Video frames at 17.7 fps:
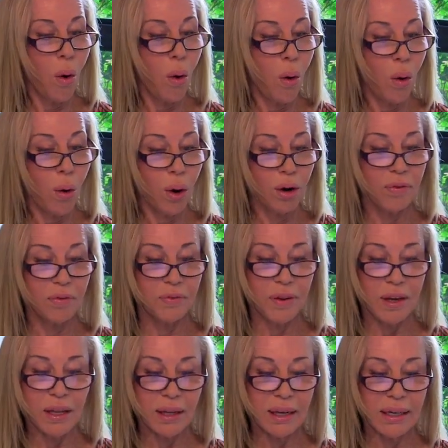Or
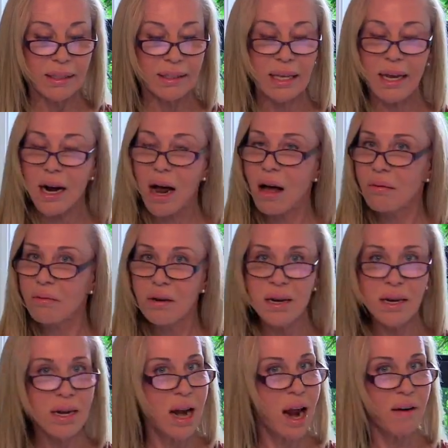feelings that I'll
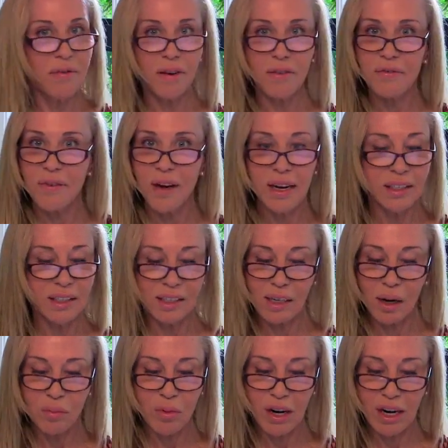never find
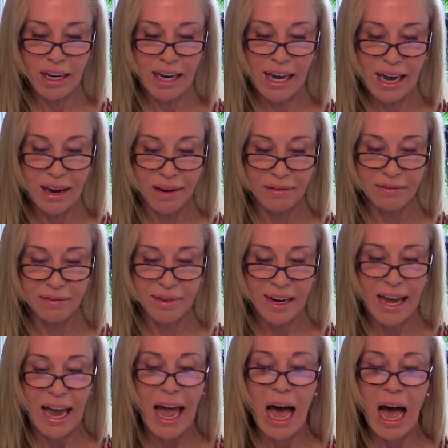someone again?
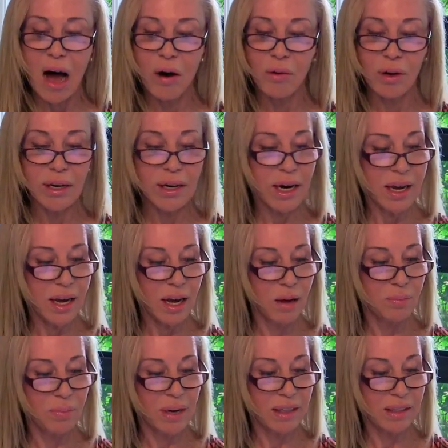How can I
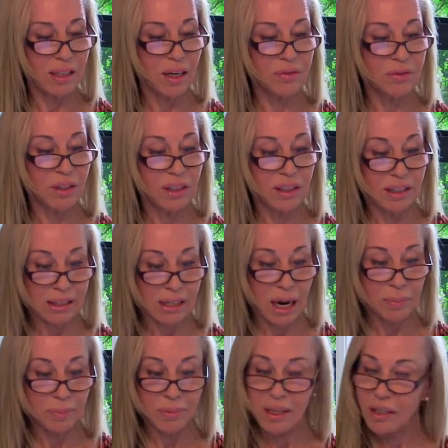help myself to
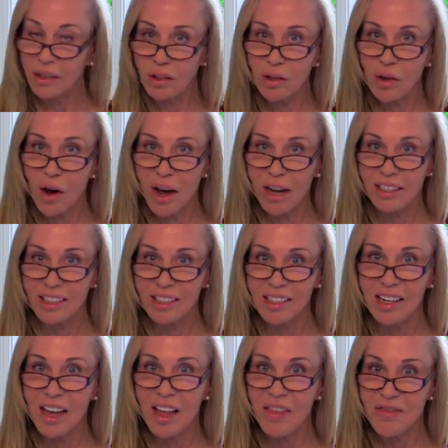stop these
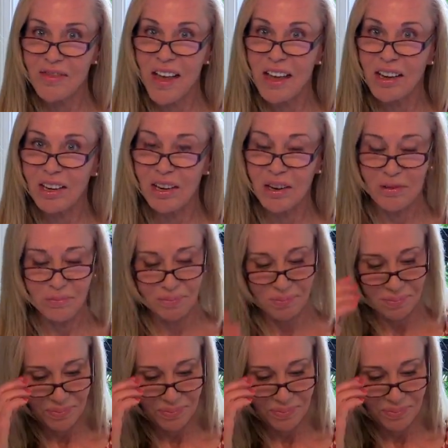thoughts? Thank you.